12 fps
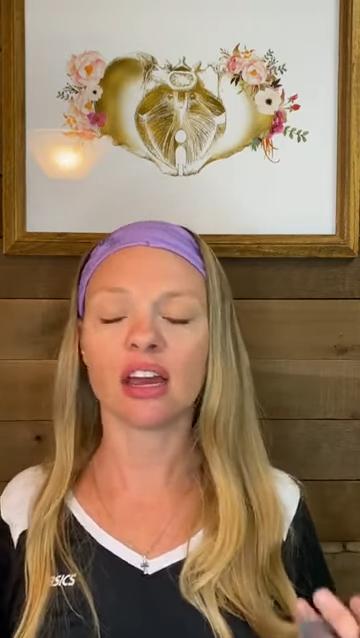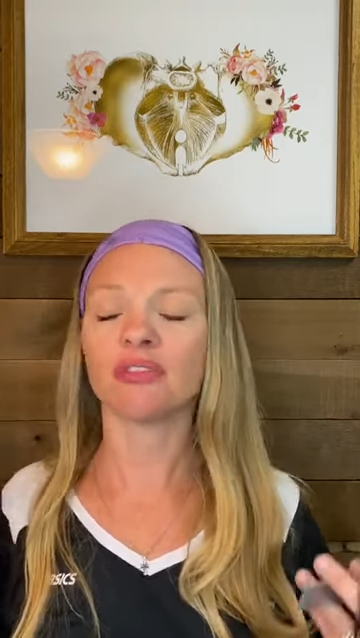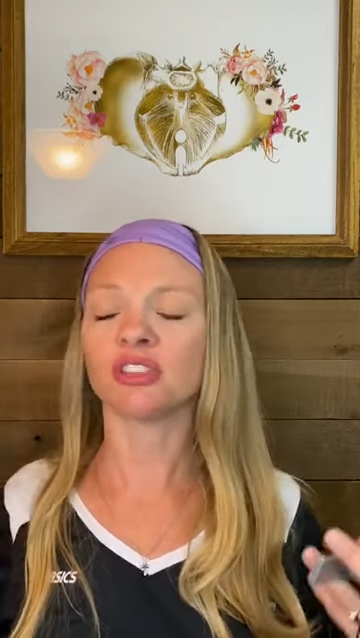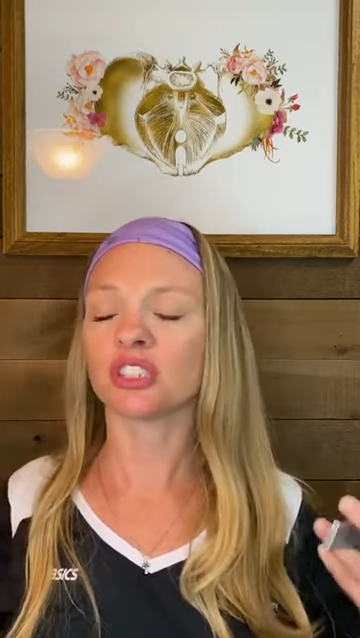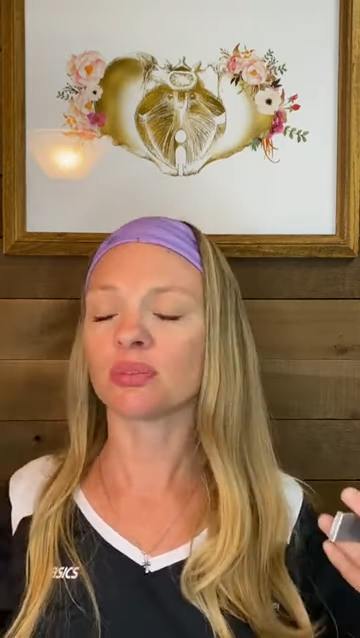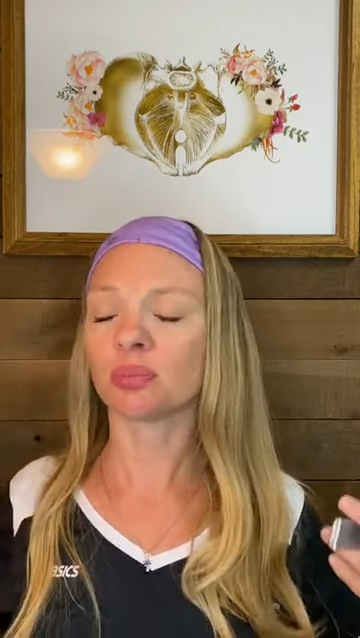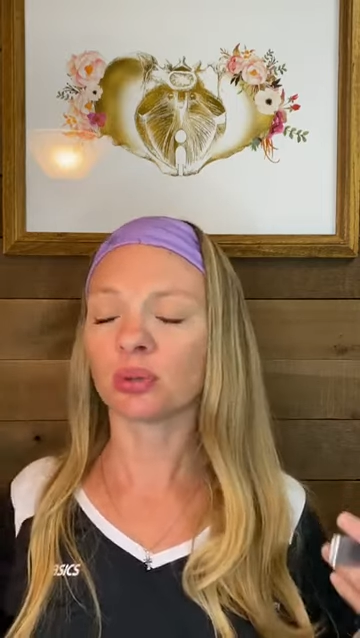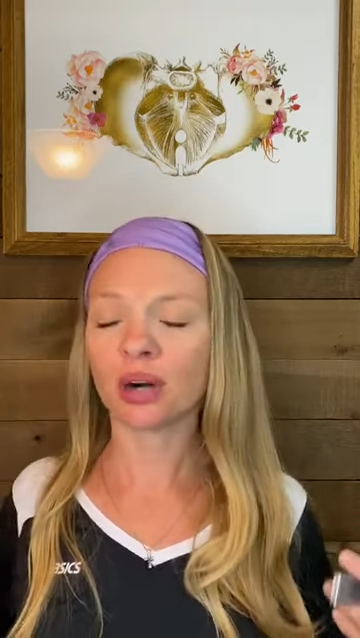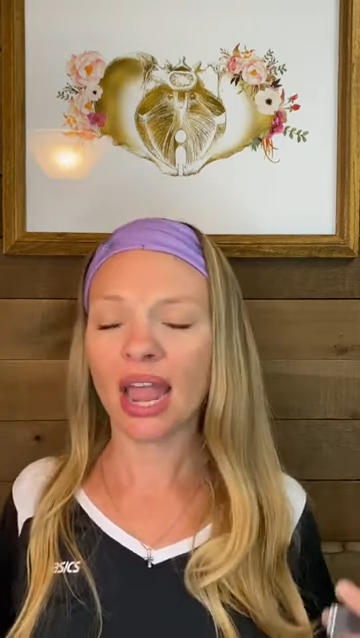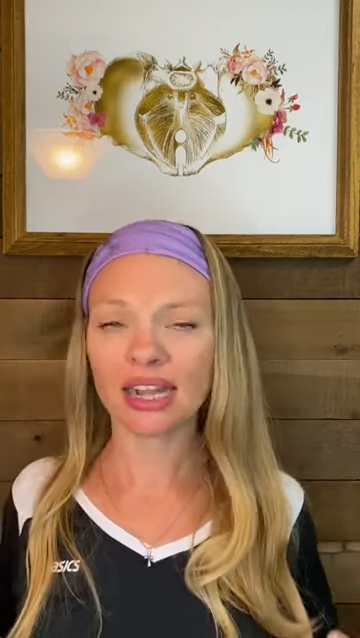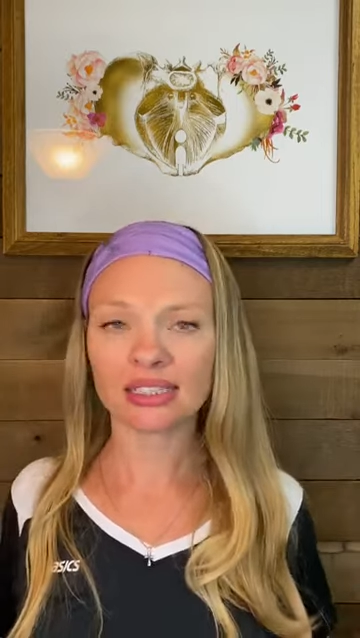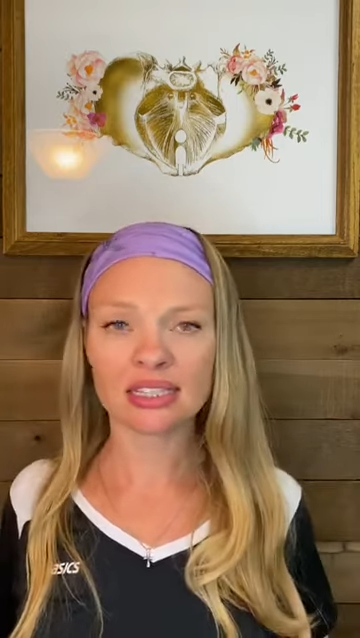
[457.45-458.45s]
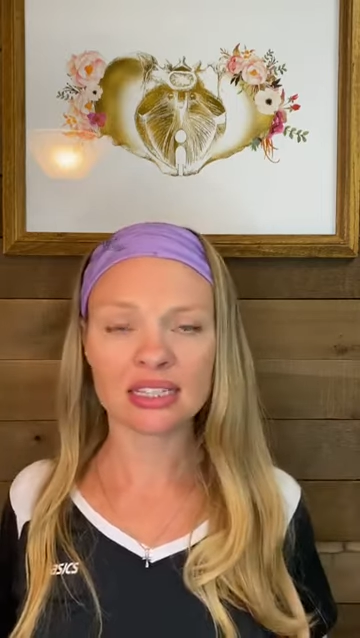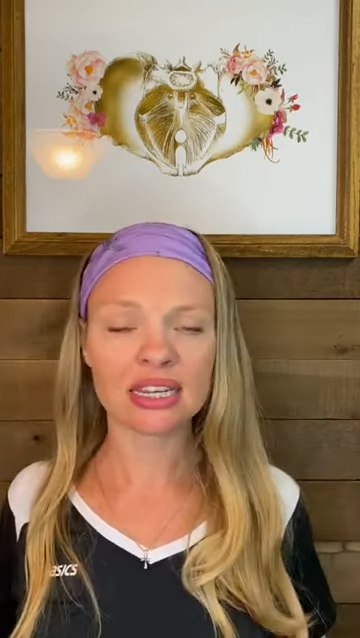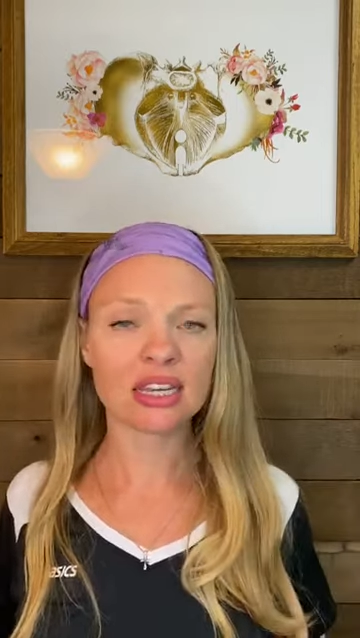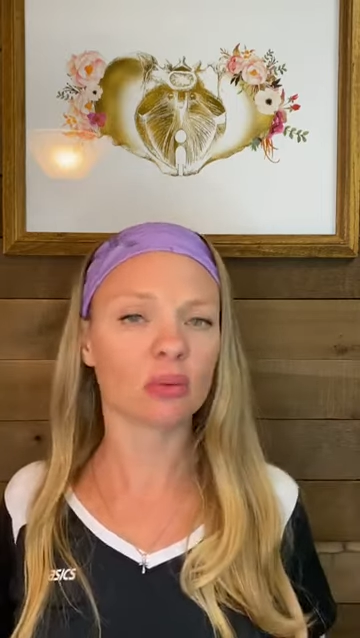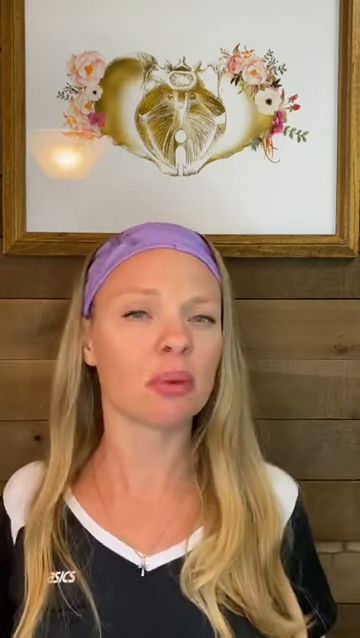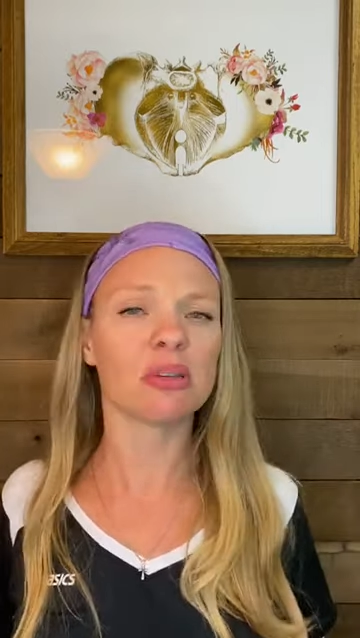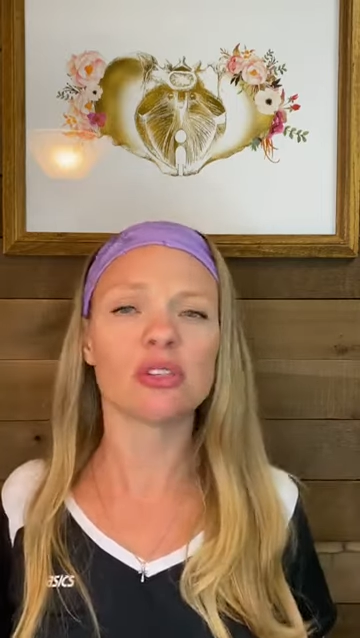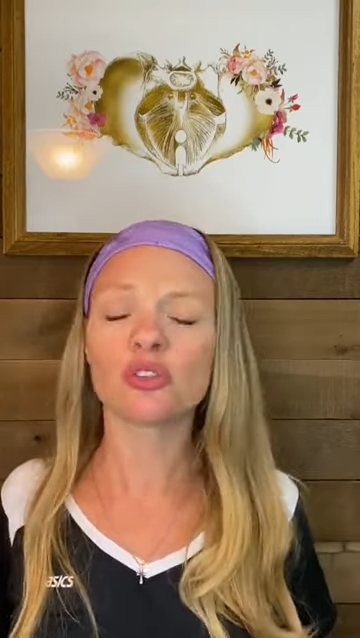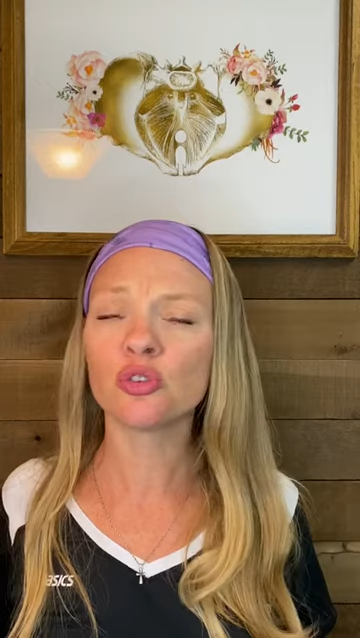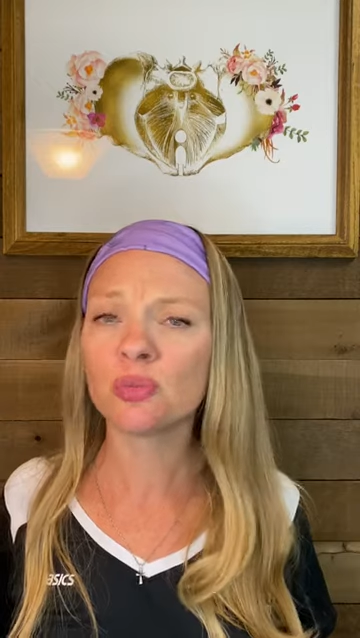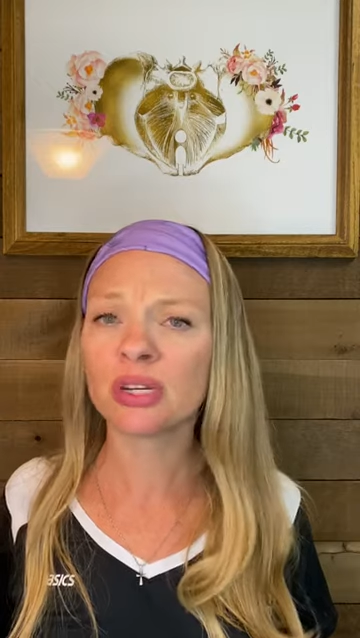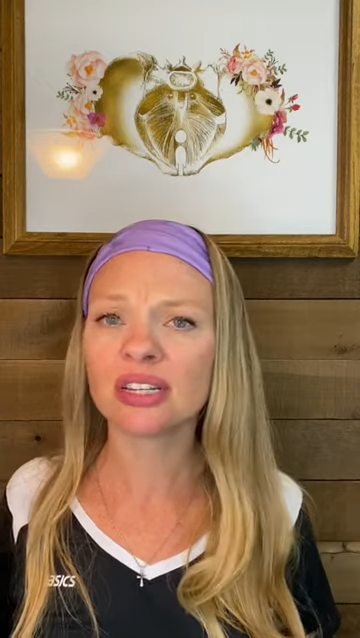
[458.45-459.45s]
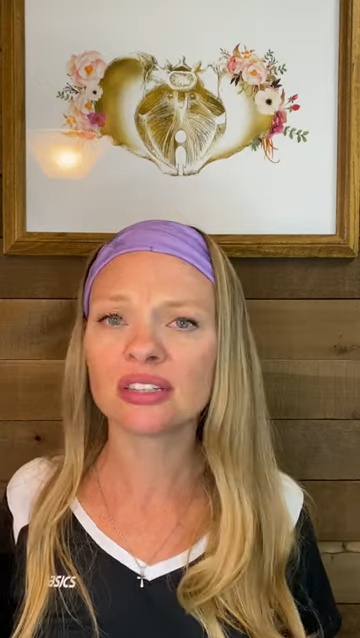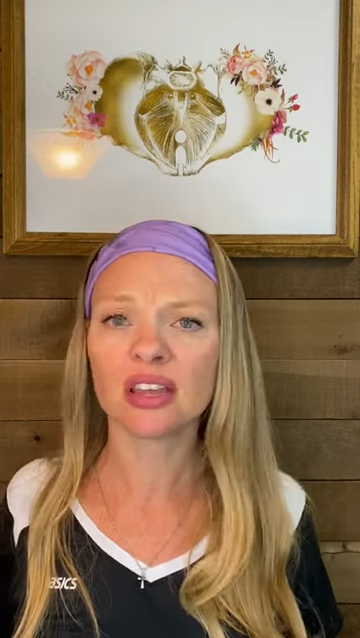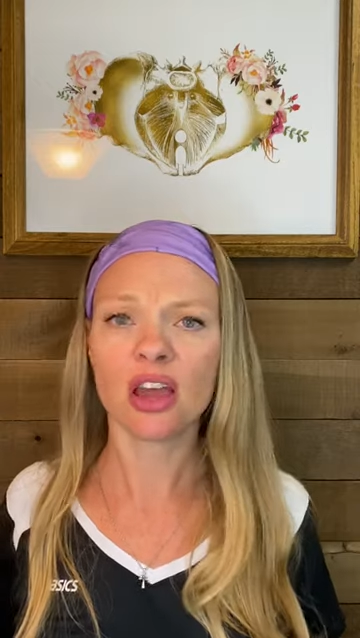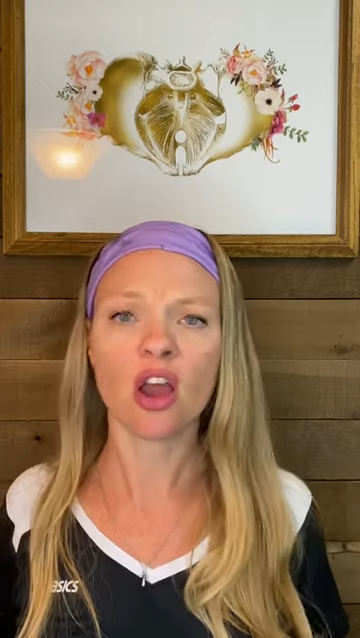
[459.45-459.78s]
of just practicing, or maybe 2 minutes